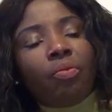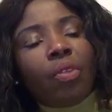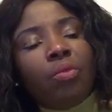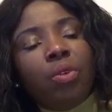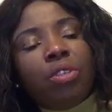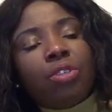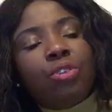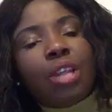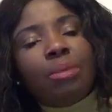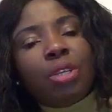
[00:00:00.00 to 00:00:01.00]
We want to go
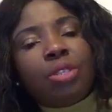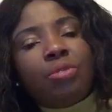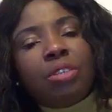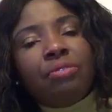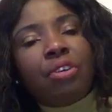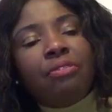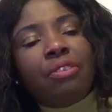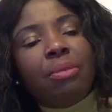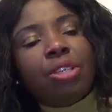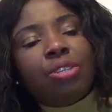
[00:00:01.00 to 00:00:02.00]
now. I'm just waiting for
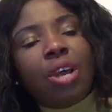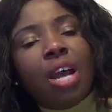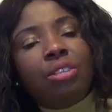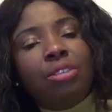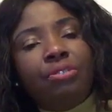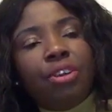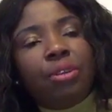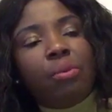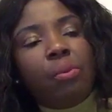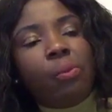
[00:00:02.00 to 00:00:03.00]
confirmation. How do you feel?